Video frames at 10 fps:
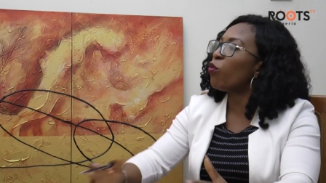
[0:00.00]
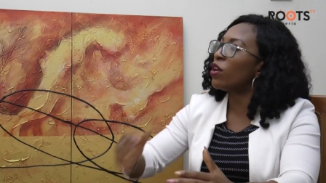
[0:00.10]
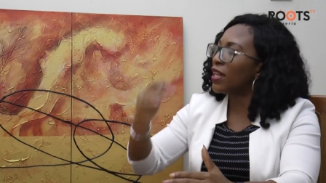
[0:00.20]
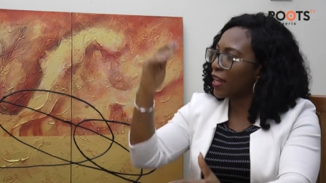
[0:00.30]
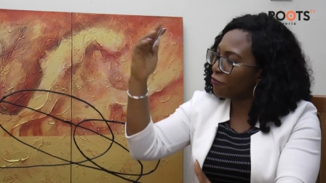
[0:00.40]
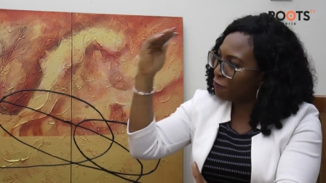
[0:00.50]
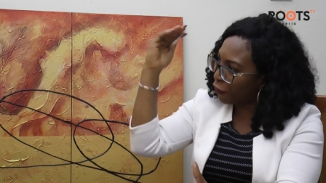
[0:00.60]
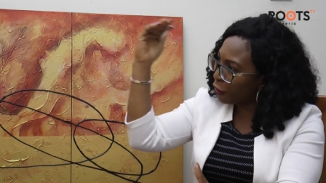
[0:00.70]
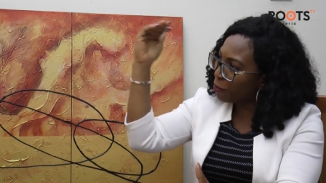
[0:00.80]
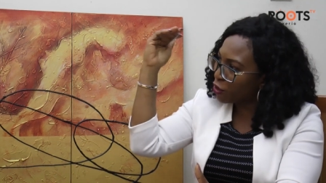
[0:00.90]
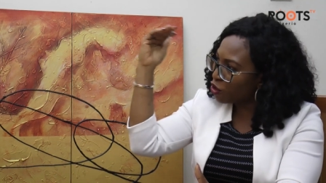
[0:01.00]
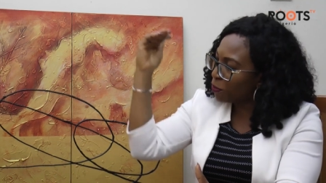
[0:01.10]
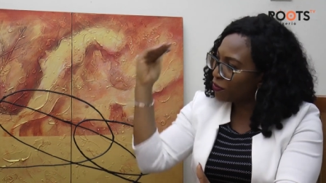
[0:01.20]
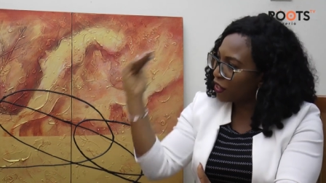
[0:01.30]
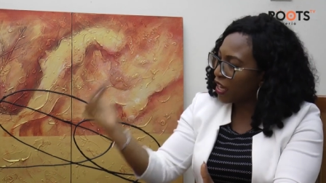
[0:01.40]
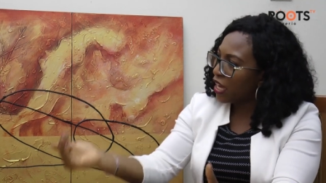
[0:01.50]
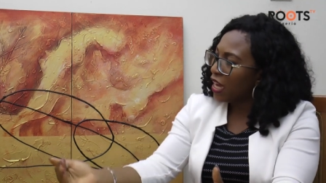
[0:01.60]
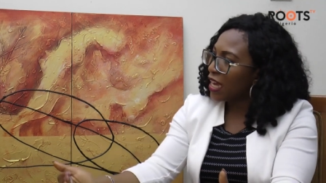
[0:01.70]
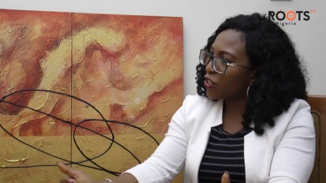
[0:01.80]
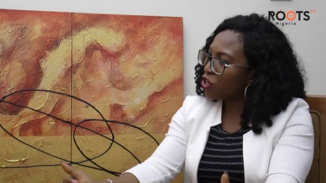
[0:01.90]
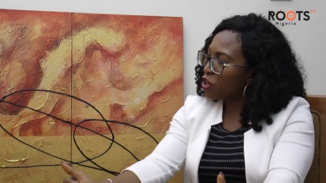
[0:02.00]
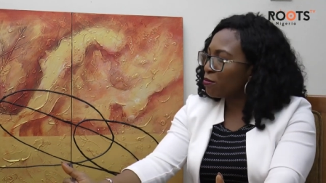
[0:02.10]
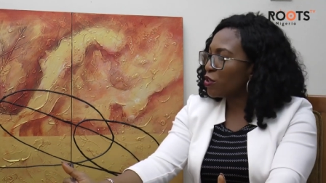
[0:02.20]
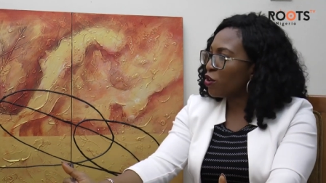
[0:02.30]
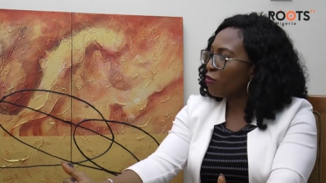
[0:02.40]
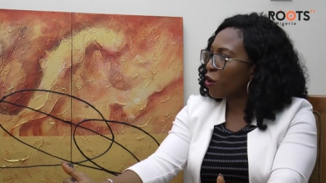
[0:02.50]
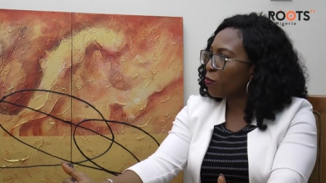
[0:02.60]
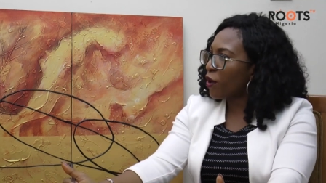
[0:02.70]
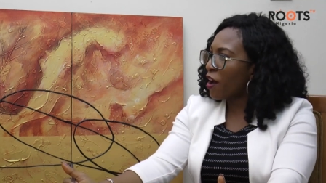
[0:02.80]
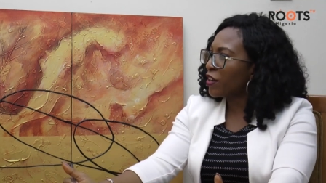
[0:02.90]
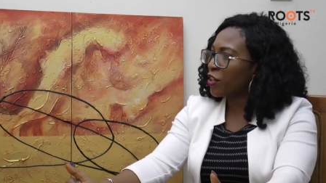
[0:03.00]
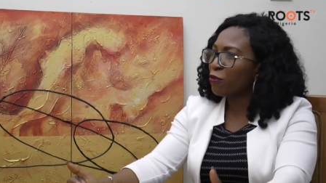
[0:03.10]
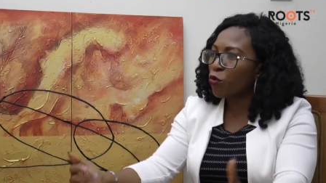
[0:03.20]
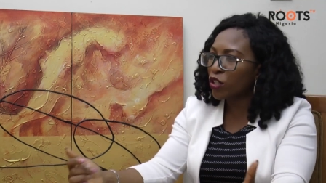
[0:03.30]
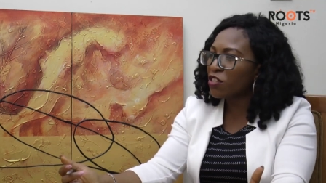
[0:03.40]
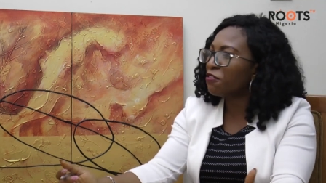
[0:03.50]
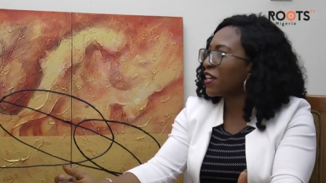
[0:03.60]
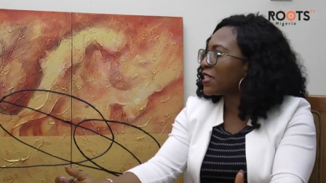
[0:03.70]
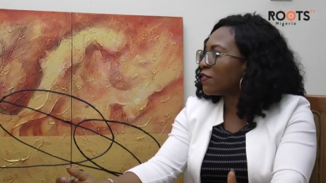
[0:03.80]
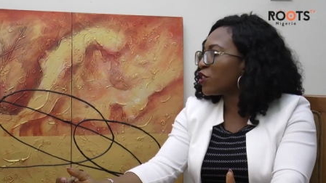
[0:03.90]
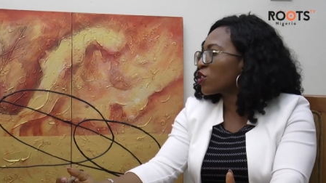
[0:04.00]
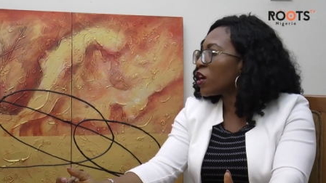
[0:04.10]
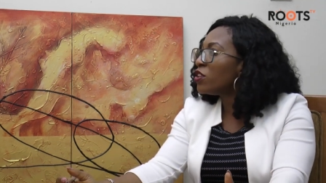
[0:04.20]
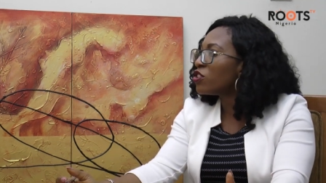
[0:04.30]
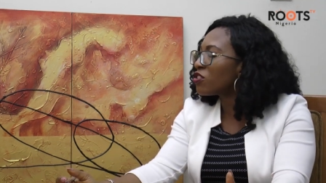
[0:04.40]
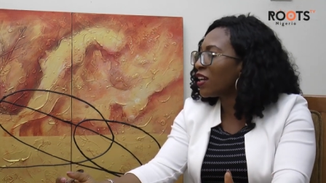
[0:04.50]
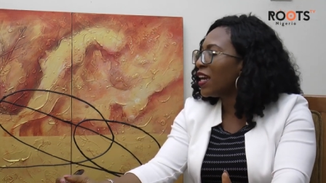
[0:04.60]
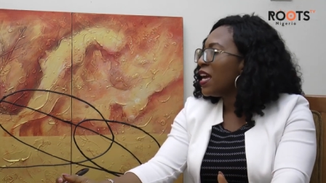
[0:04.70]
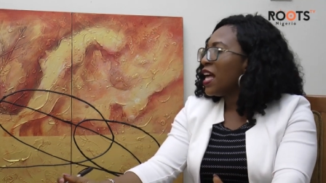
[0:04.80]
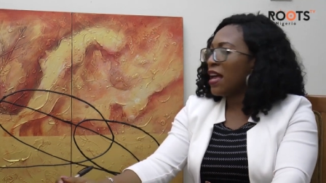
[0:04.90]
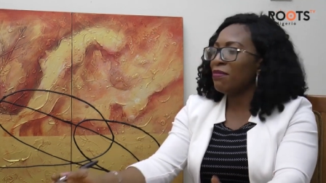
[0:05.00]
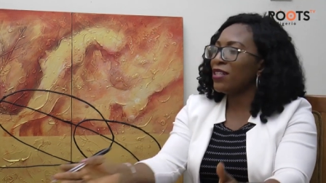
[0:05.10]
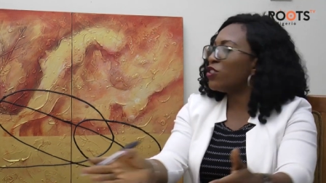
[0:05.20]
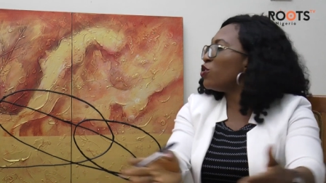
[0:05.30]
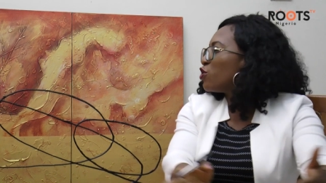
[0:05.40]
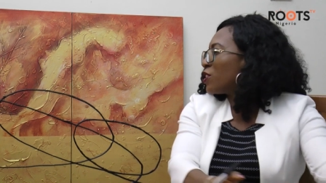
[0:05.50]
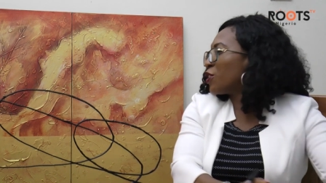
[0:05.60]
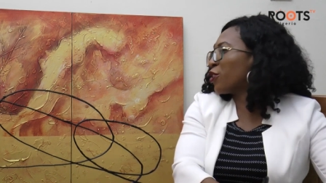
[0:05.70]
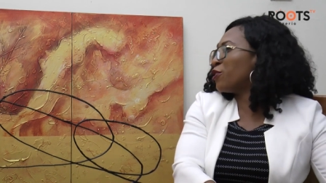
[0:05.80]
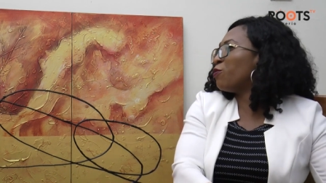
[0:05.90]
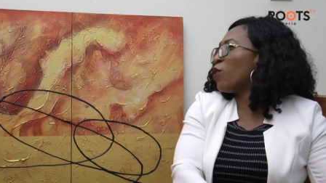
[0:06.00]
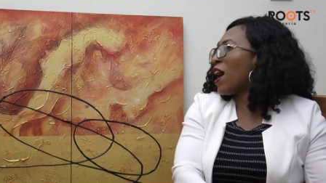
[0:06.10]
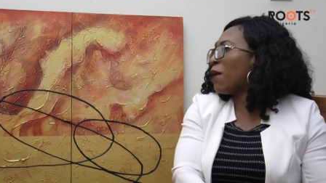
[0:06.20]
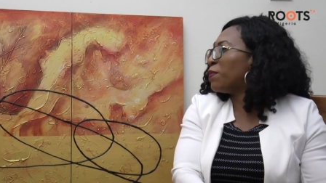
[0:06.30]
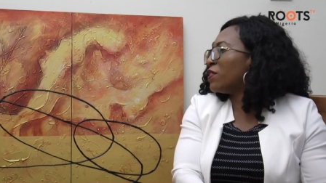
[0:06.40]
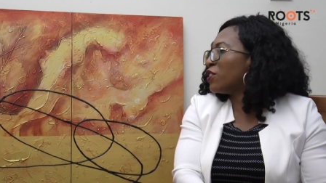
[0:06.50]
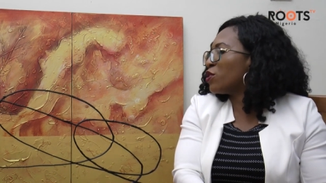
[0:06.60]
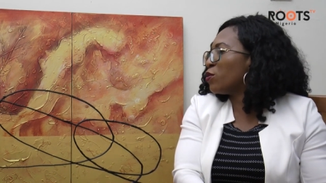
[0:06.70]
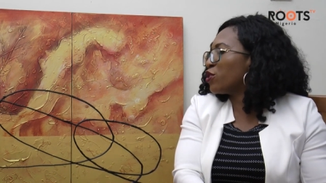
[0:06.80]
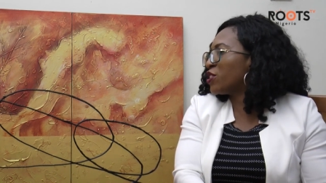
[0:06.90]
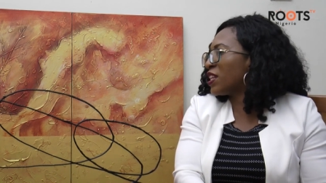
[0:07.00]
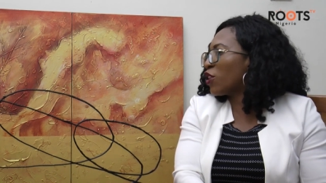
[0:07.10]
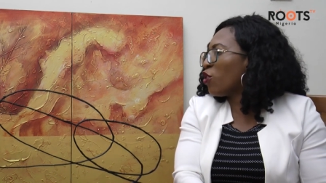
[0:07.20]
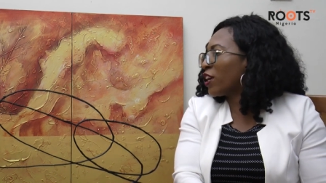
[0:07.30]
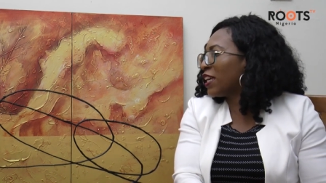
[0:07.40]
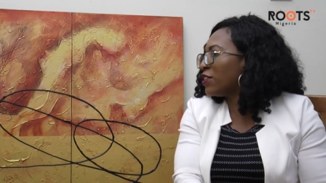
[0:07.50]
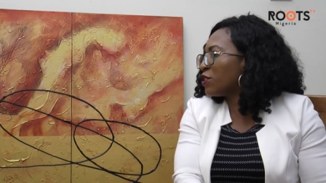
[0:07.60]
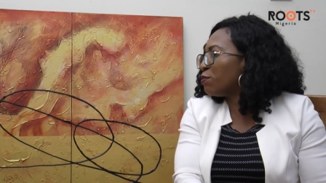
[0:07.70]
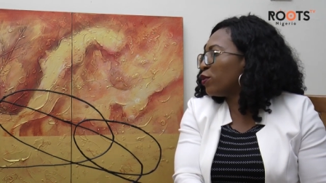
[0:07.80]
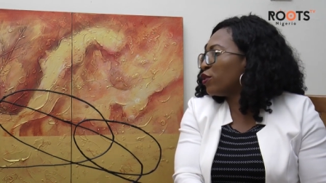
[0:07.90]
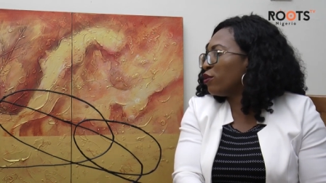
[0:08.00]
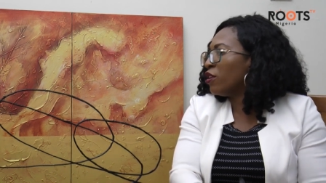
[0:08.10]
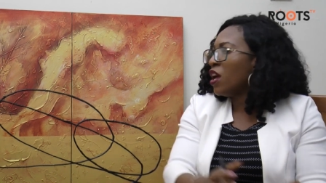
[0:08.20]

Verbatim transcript: one, like very much up there yeah. in terms of a priority of what to fix in this country. Yes. I mean, you just heard of what happened, the soldiers that got killed in Borno,